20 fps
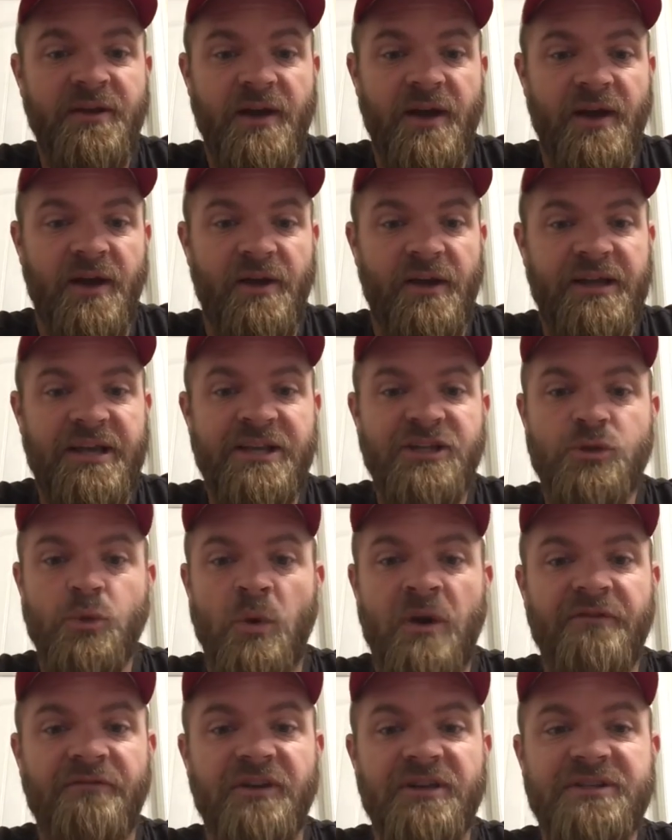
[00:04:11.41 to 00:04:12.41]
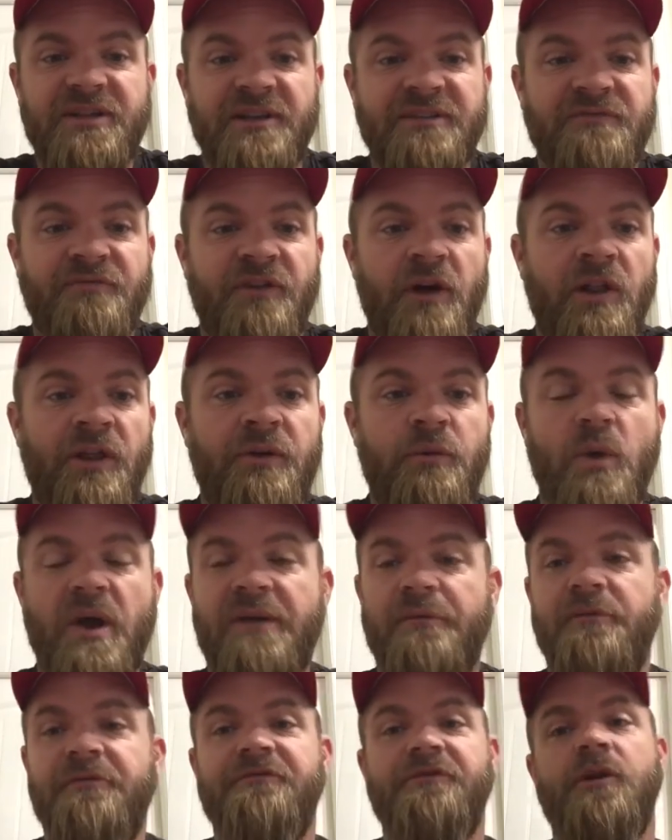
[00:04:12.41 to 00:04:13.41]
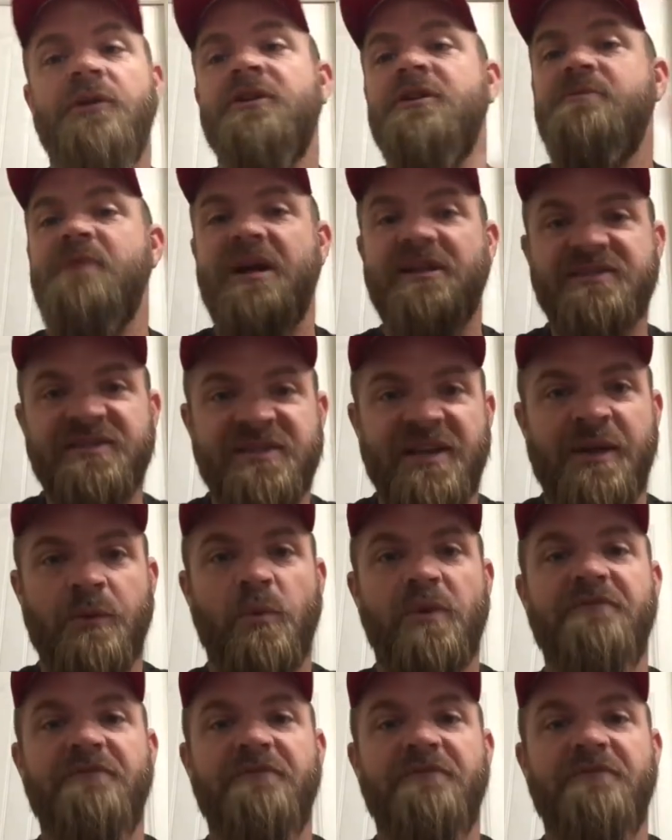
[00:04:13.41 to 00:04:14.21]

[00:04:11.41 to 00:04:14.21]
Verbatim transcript: Uh, each one of us has fallen away. We've learned about sin.